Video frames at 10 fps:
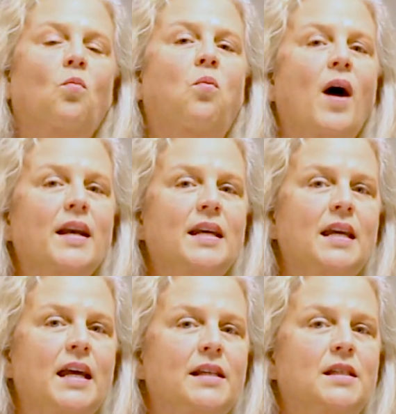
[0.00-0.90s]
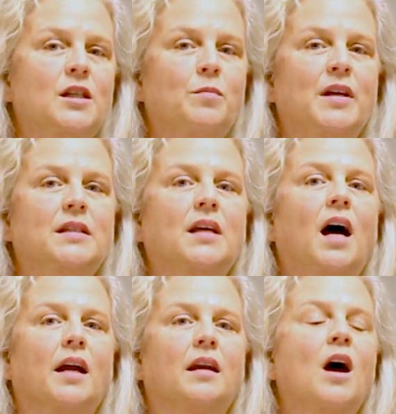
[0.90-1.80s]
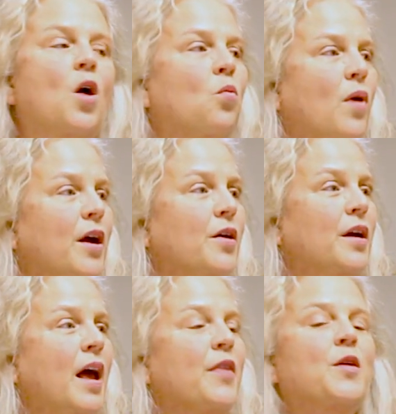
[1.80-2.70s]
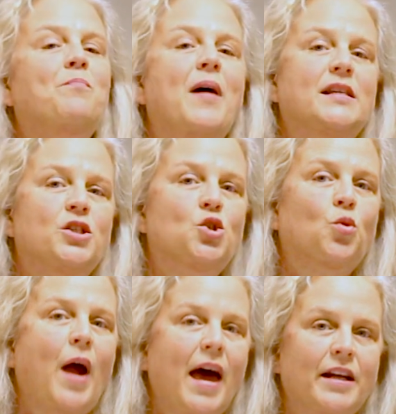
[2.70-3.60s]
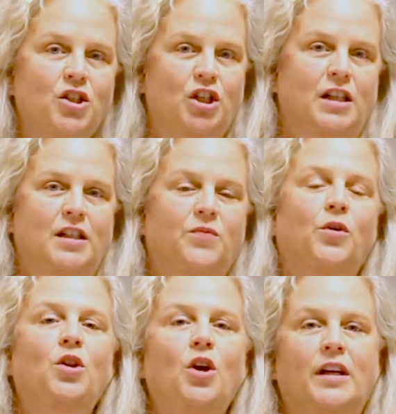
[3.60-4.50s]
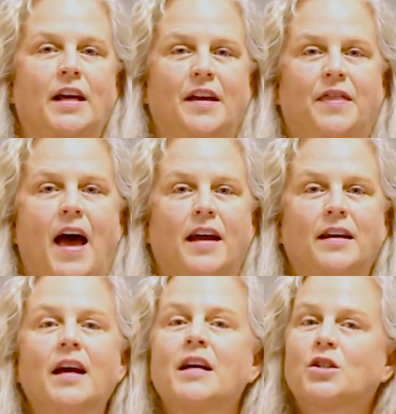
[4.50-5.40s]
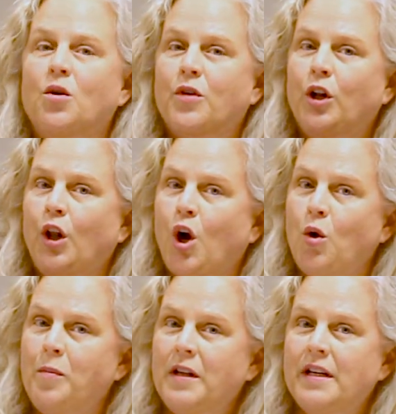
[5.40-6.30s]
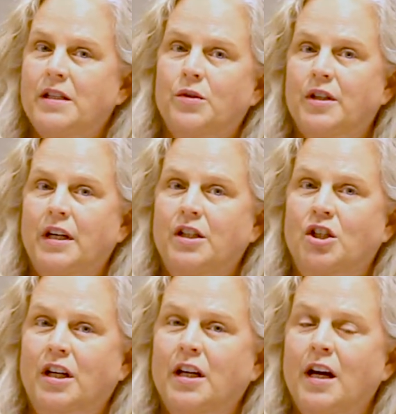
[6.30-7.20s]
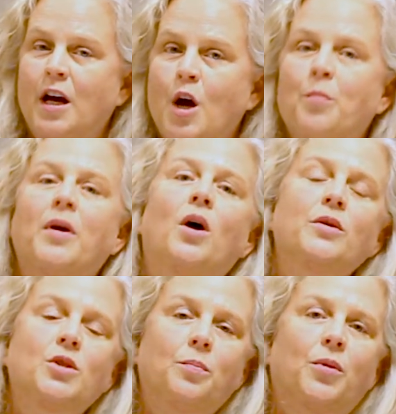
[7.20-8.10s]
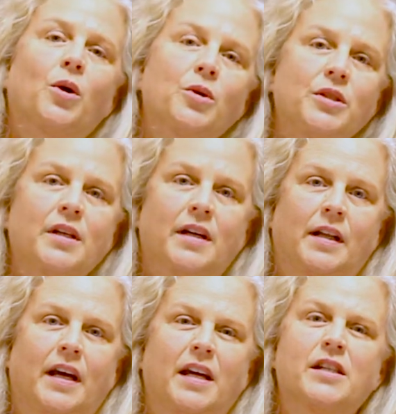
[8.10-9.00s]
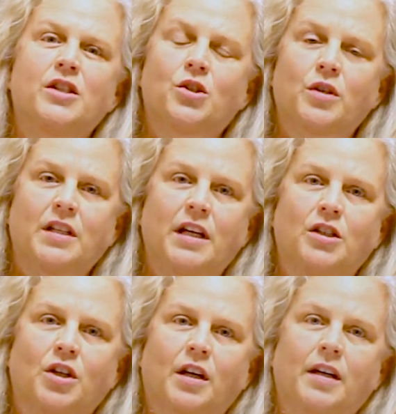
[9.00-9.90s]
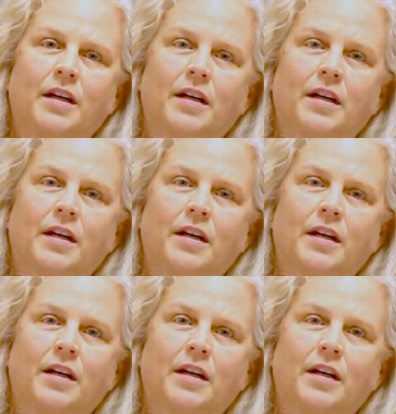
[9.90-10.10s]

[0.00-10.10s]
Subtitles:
What needs to be done? What are the best strategies for looking at that? So globally strategic, but also personally strategic.